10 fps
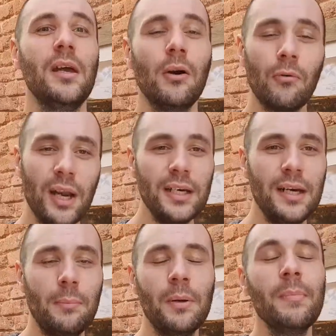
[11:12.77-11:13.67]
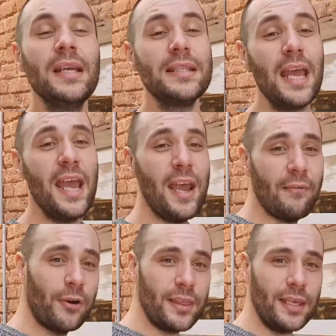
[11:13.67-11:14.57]
running number means
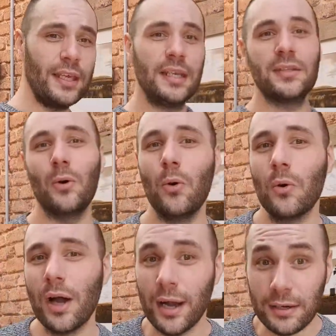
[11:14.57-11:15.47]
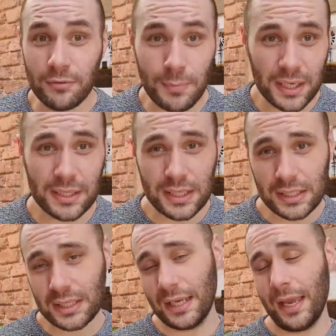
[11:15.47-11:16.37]
everything is all kind of mixed in
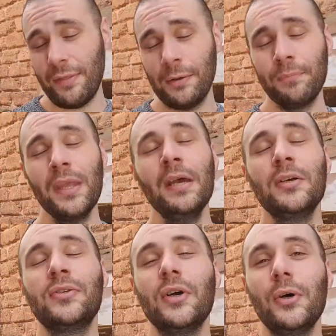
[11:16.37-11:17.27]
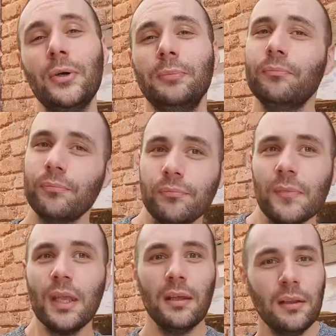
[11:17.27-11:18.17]
together. So
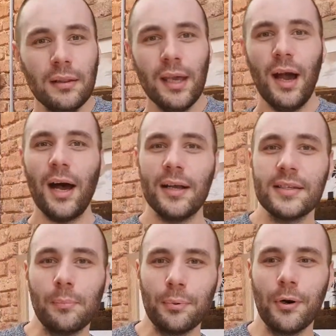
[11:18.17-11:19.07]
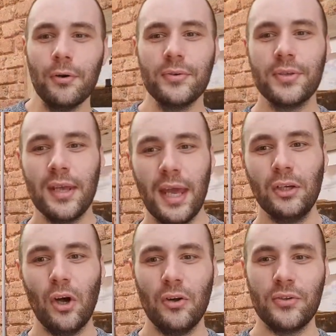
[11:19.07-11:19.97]
there are some pros and
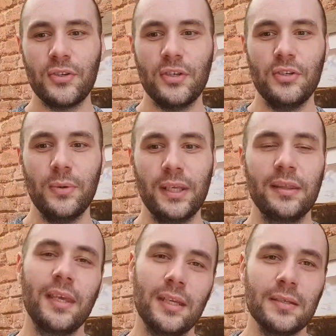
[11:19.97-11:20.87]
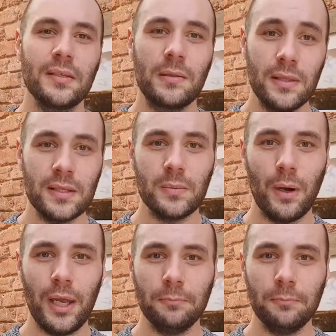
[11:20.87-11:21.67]
cons to doing things this way.